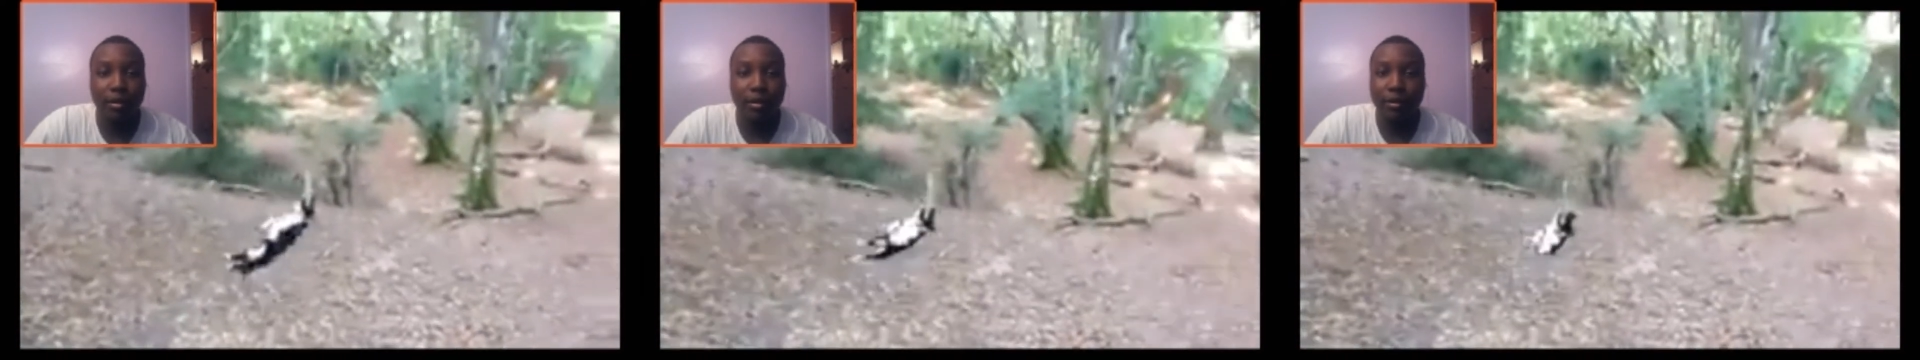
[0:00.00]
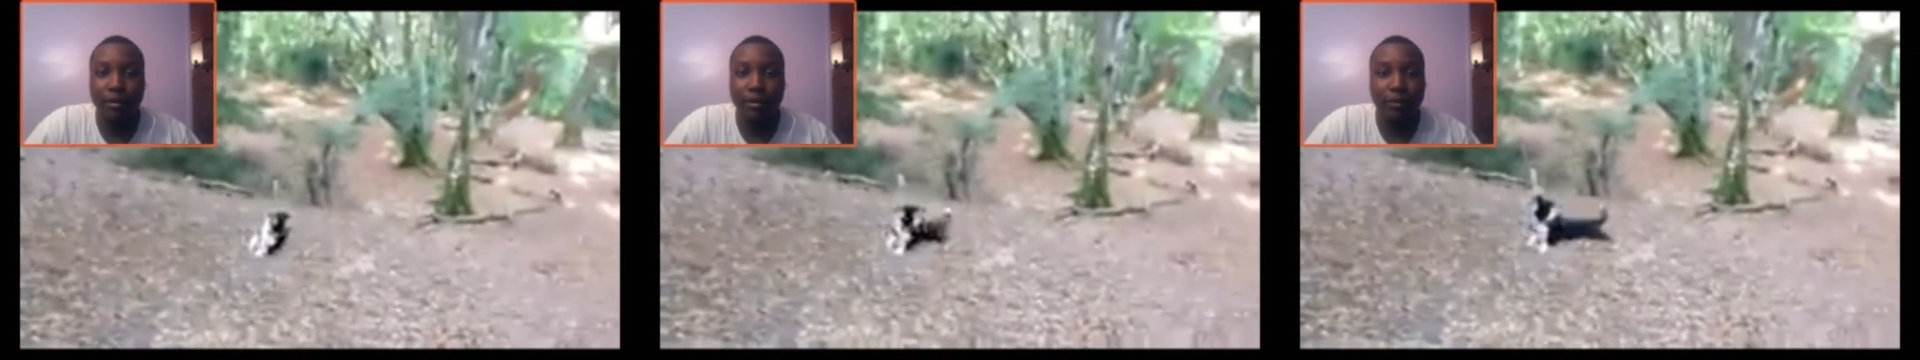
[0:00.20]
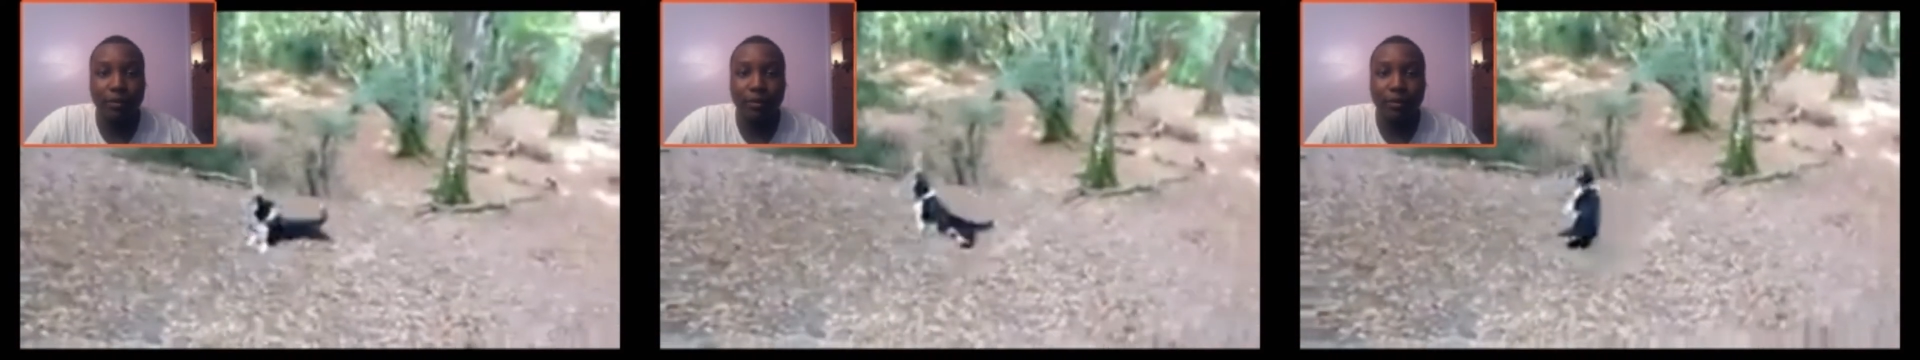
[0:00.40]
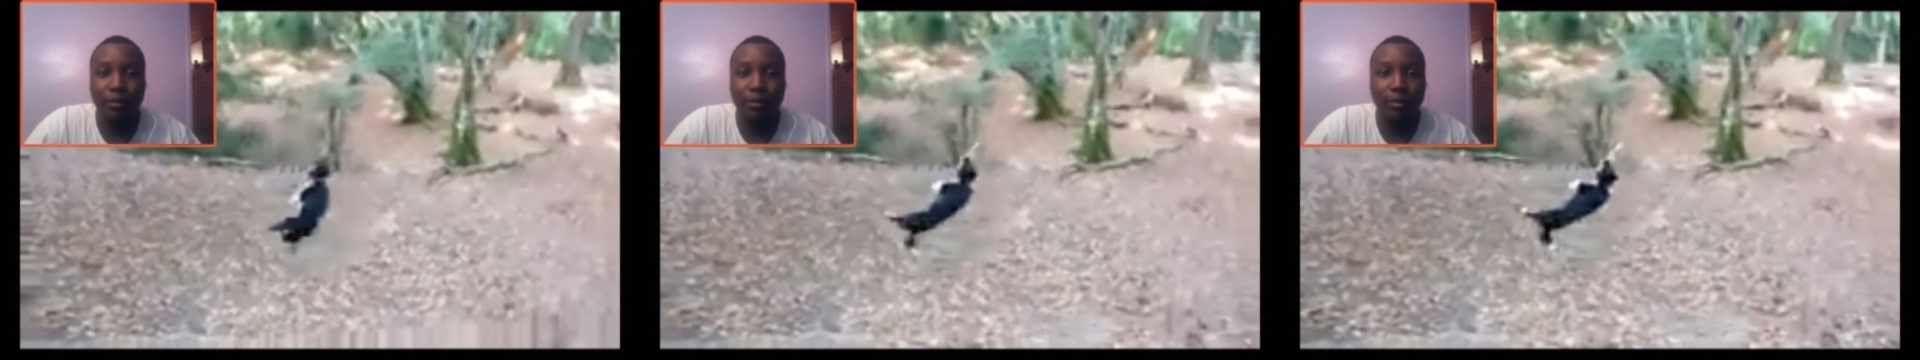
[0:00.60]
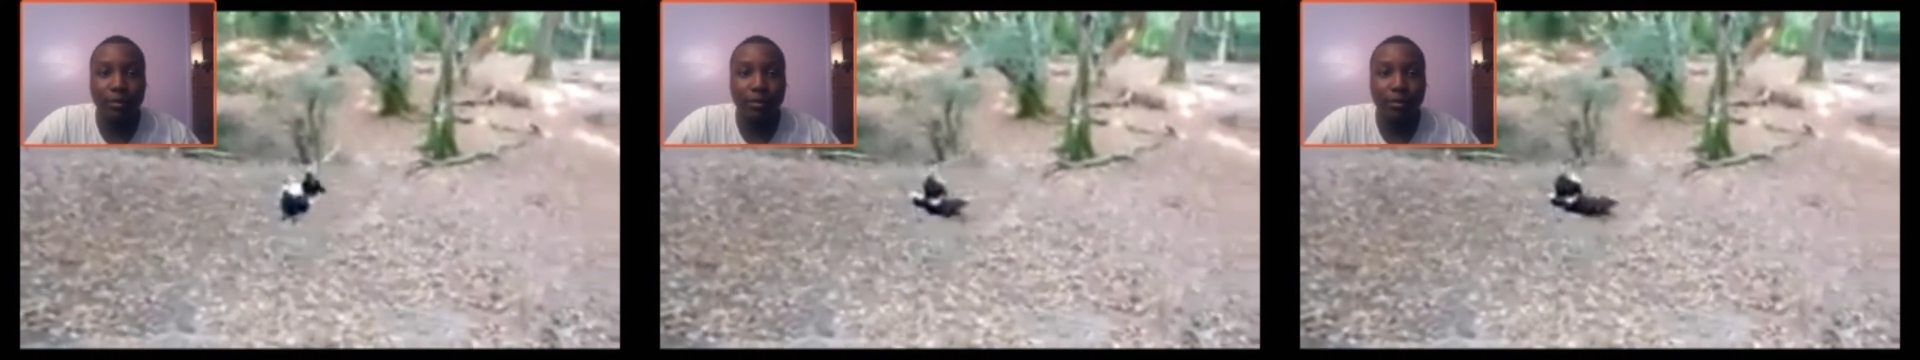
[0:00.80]

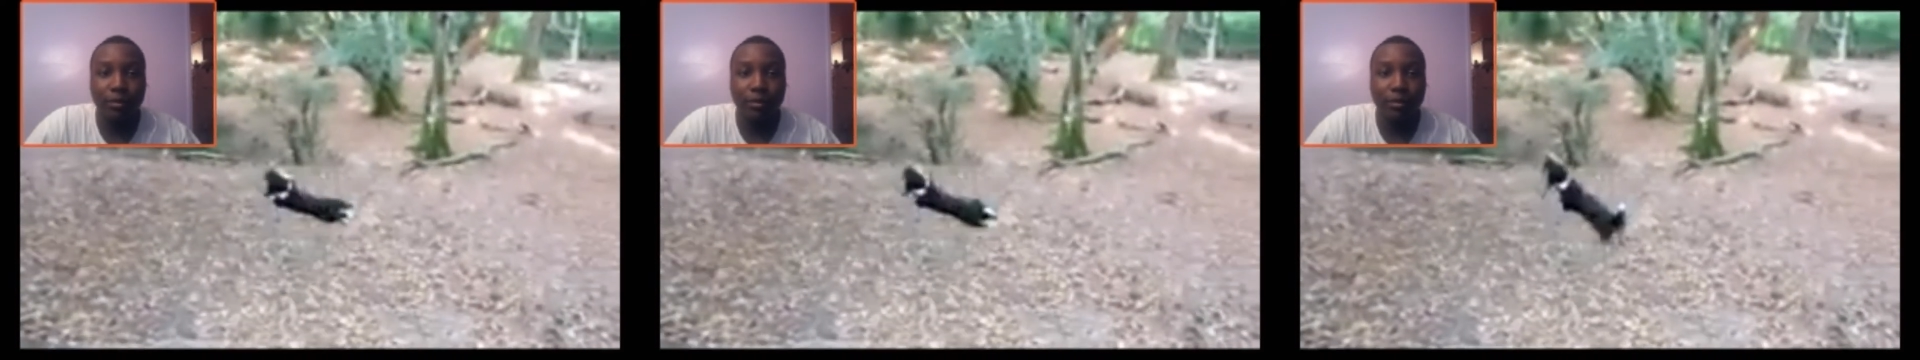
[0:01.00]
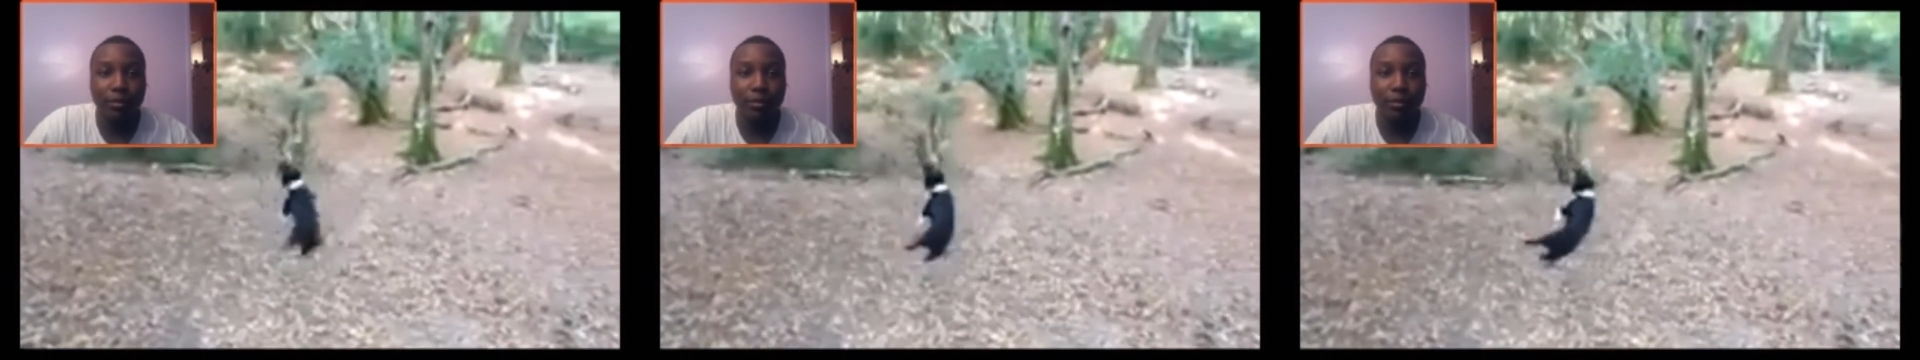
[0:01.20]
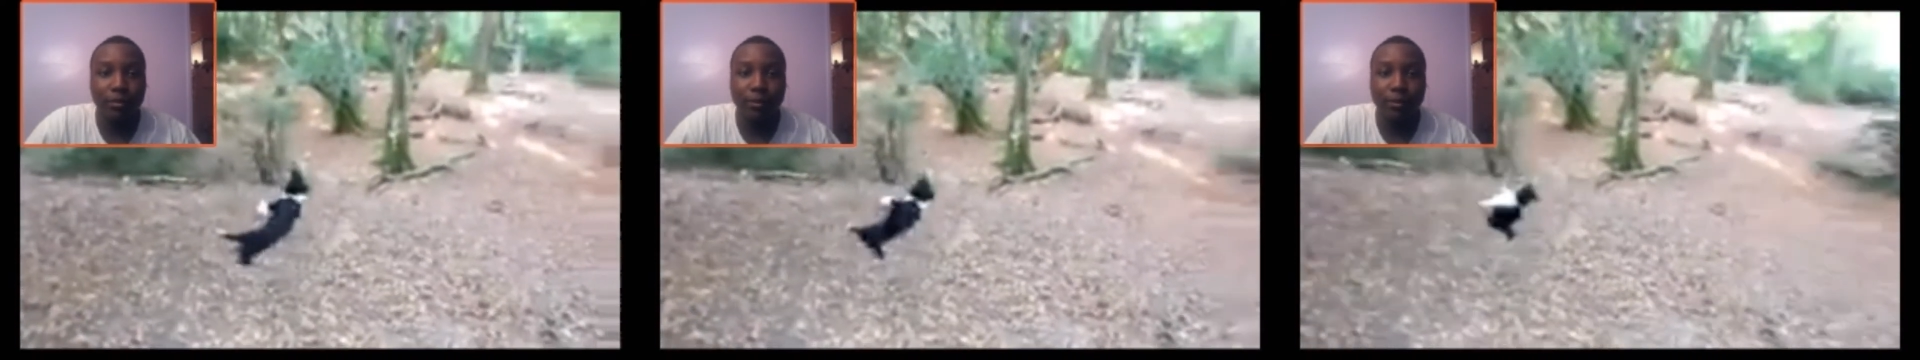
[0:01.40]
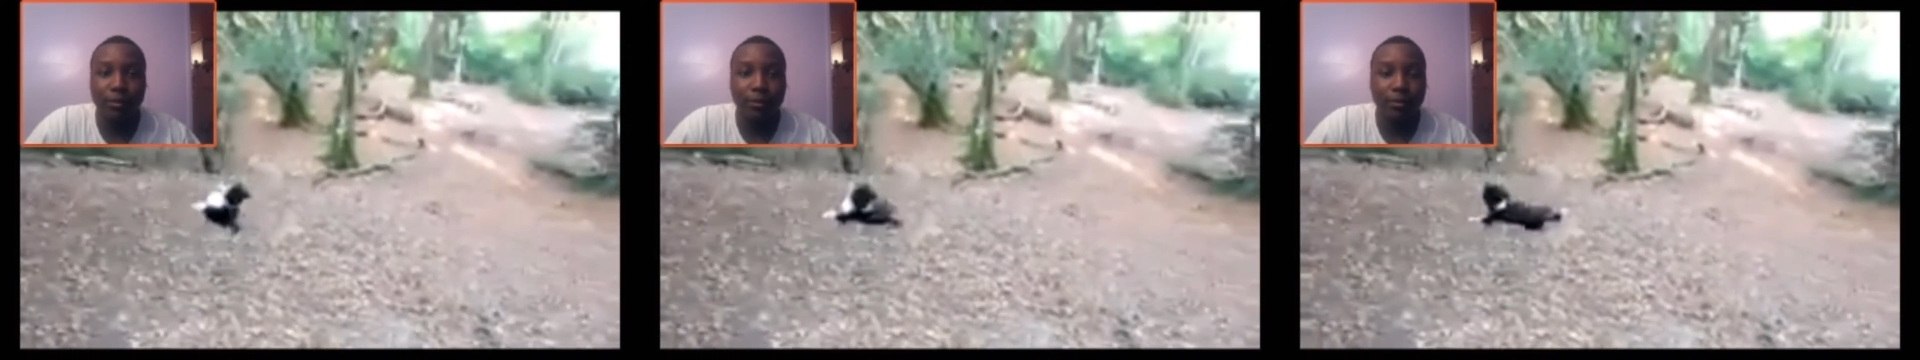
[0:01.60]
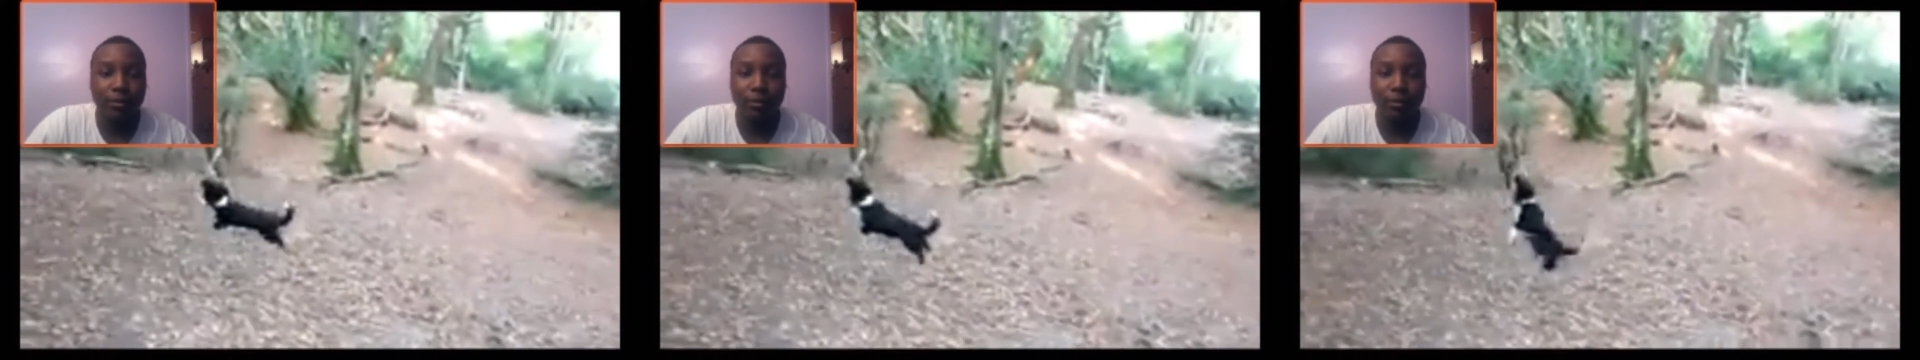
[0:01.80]
No one is speaking in this clip.